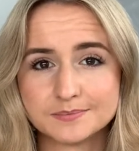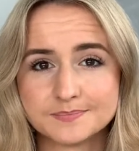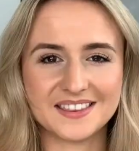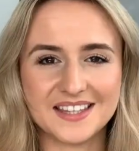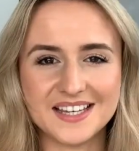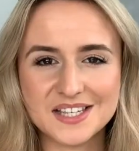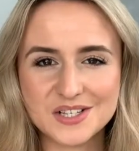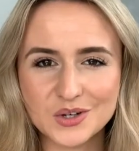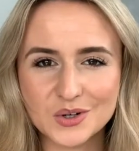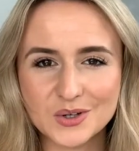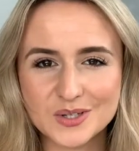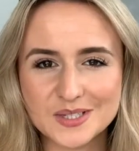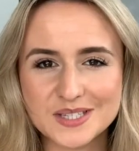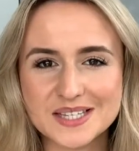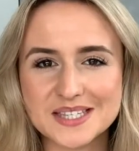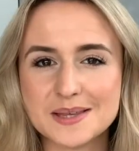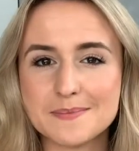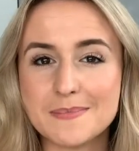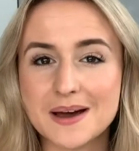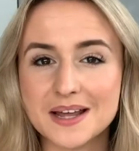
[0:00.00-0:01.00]
This causes
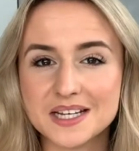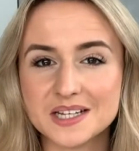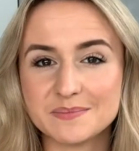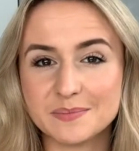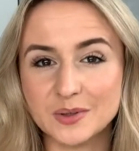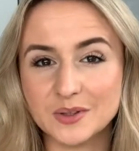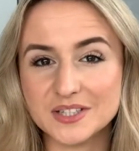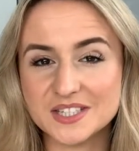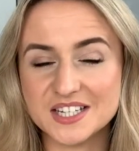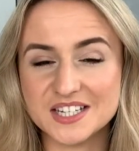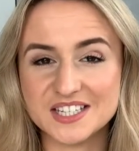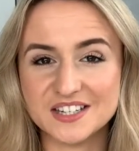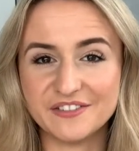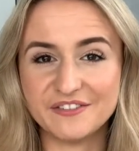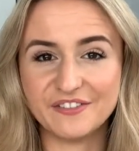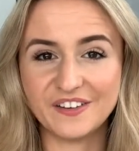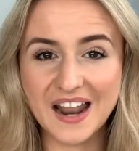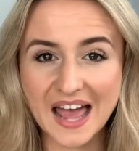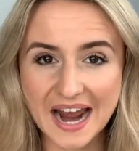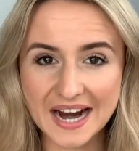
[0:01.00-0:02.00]
the mandible to
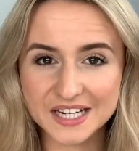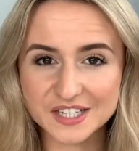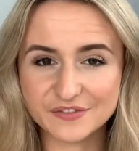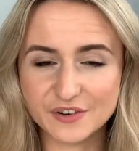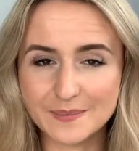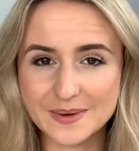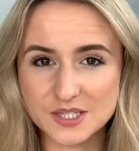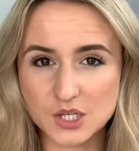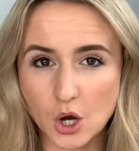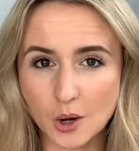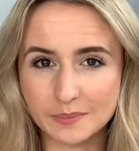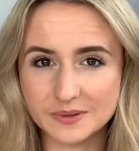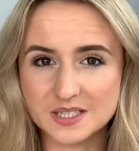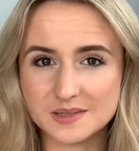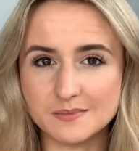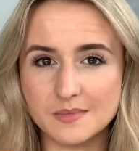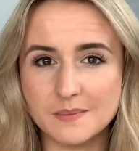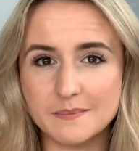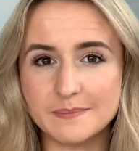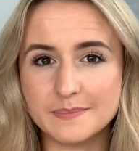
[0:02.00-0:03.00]
deflect from its
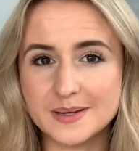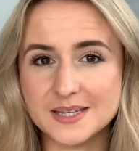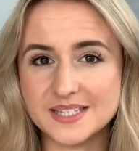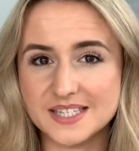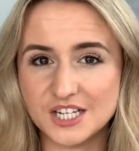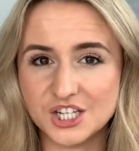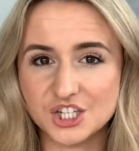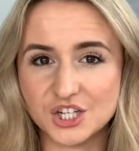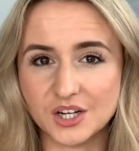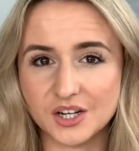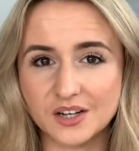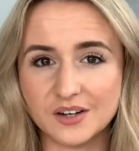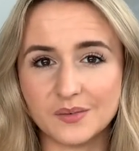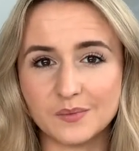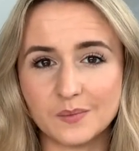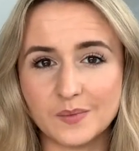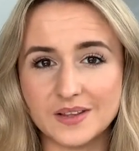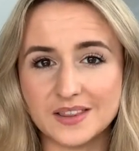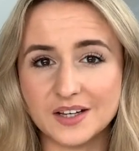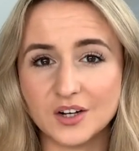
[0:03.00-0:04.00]
optimum position,
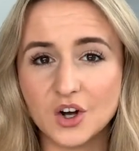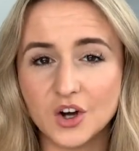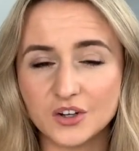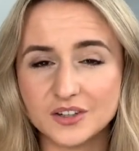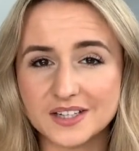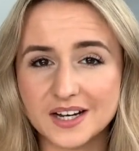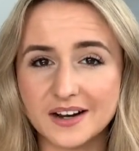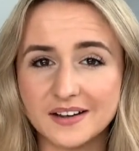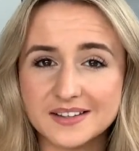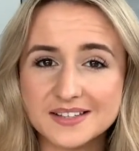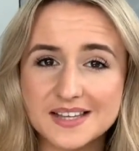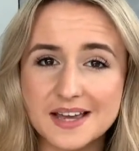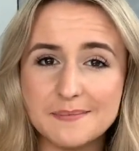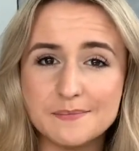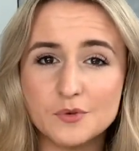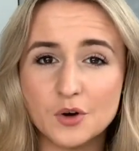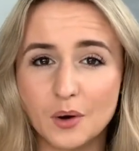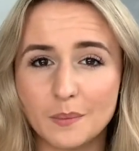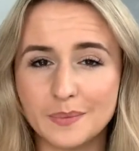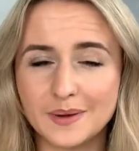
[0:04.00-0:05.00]
with the condyles then
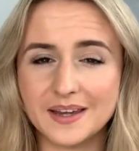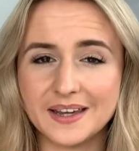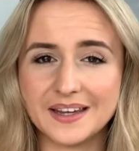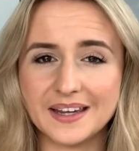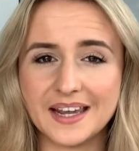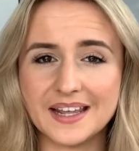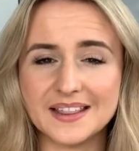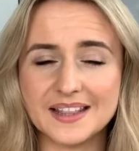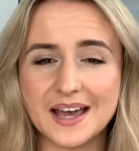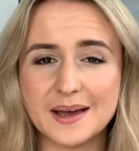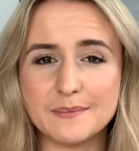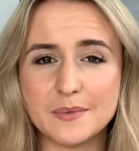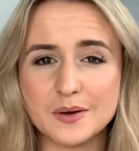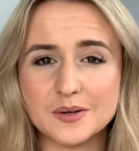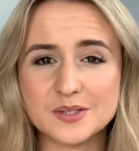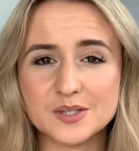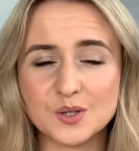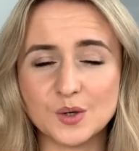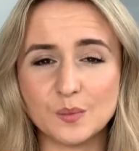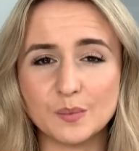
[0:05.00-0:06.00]
not being in their
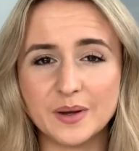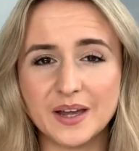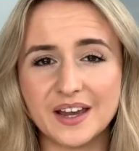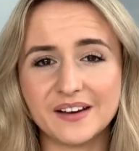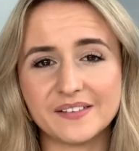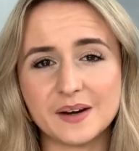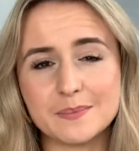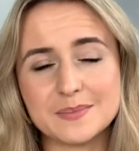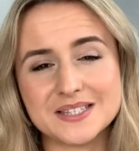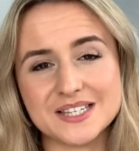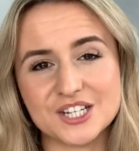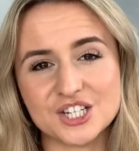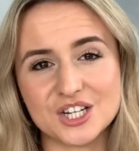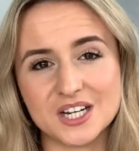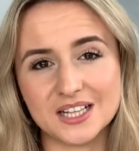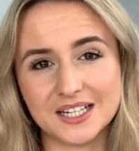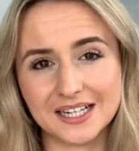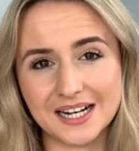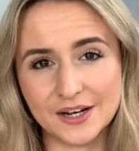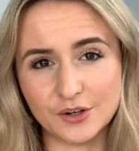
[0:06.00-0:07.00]
most superior position in
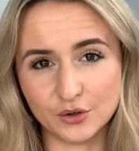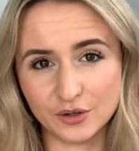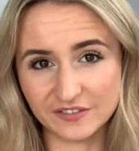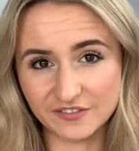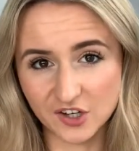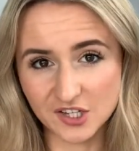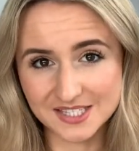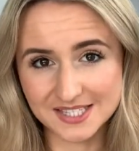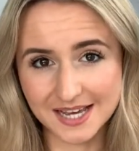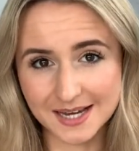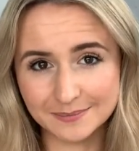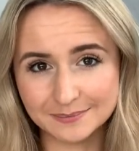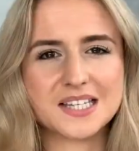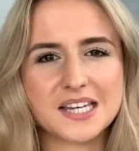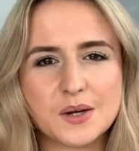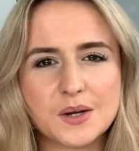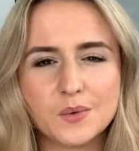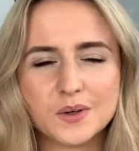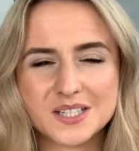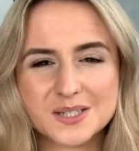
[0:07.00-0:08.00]
the glenoid fossa. So
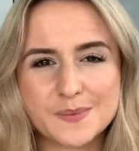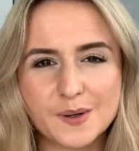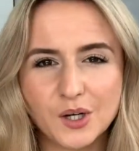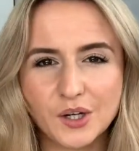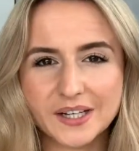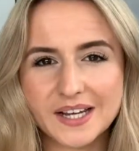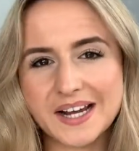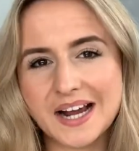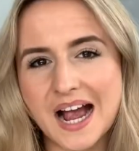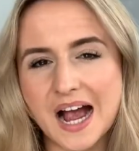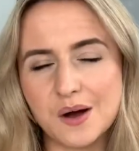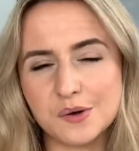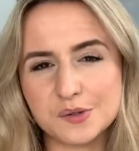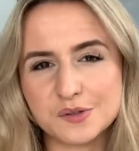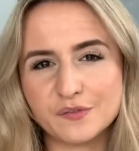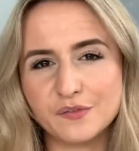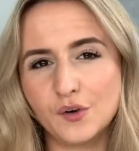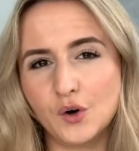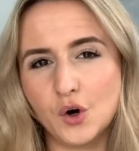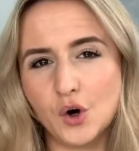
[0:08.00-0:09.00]
you want to be looking out
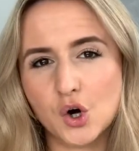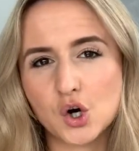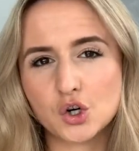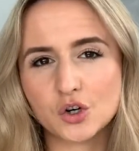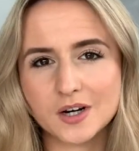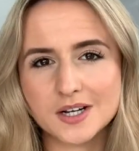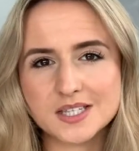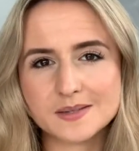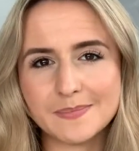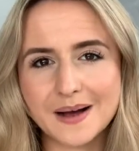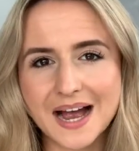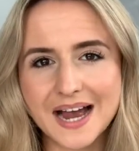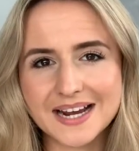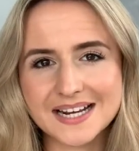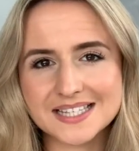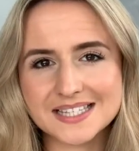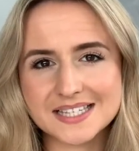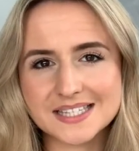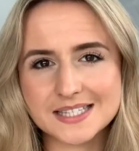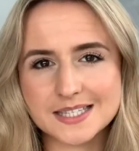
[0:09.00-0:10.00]
for cross
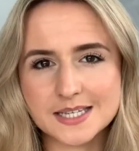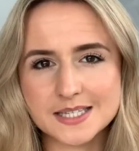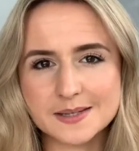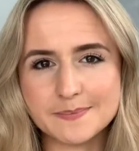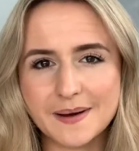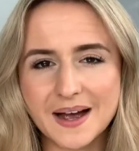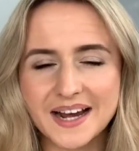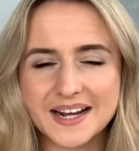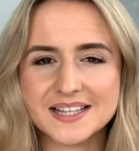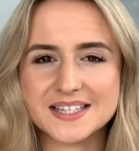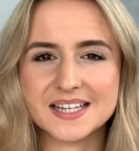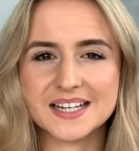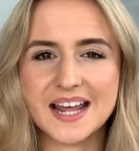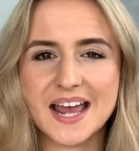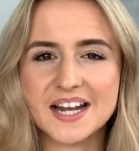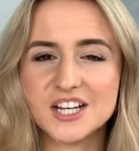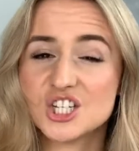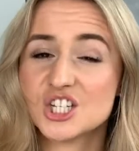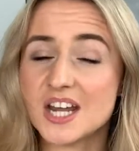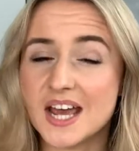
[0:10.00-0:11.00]
bites, scissor bites and
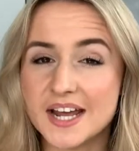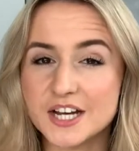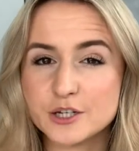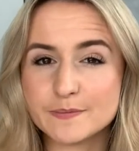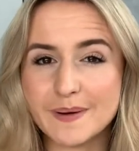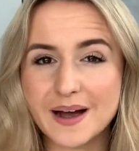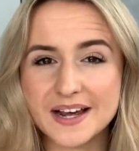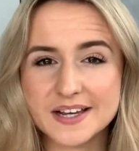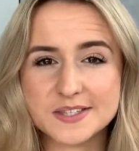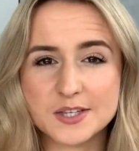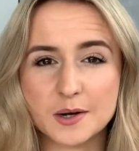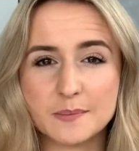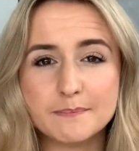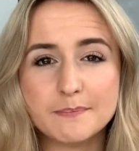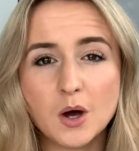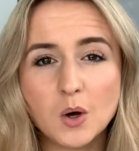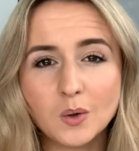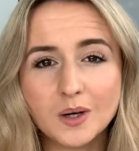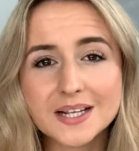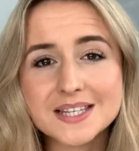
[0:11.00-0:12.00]
edge-to-edge bites on
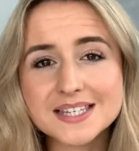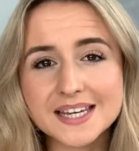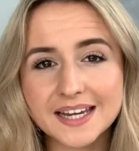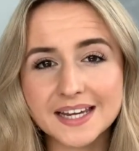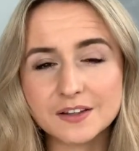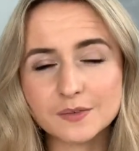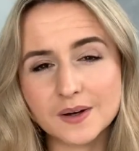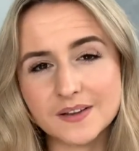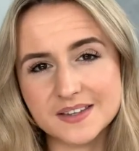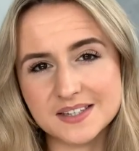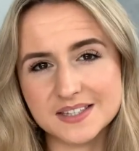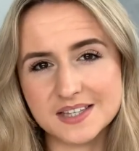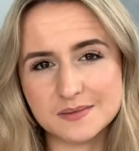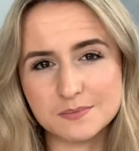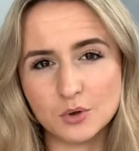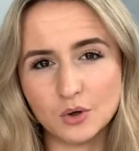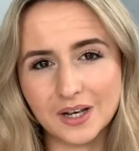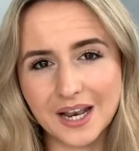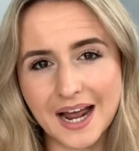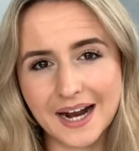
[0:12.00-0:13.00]
molar teeth, where this is
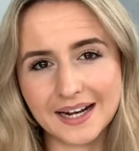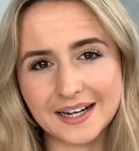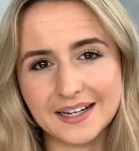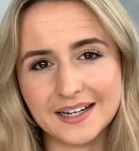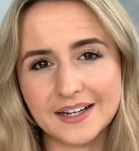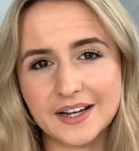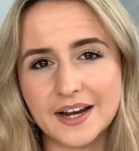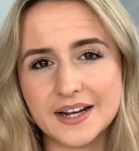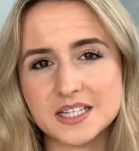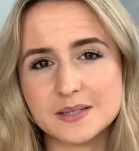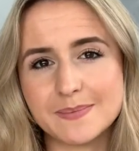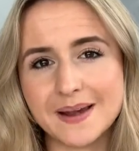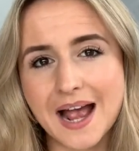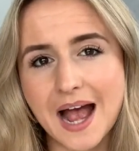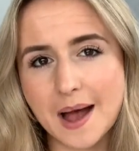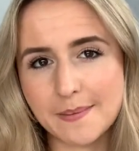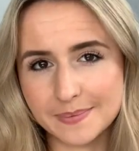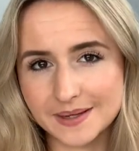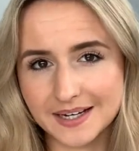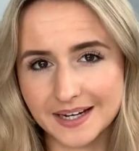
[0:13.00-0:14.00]
more likely going to be
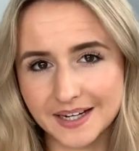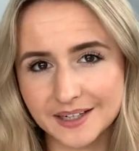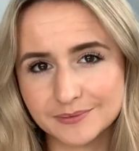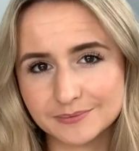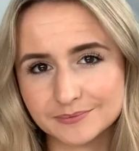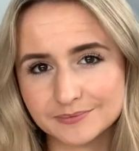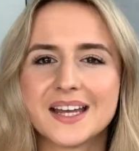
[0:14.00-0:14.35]
happening.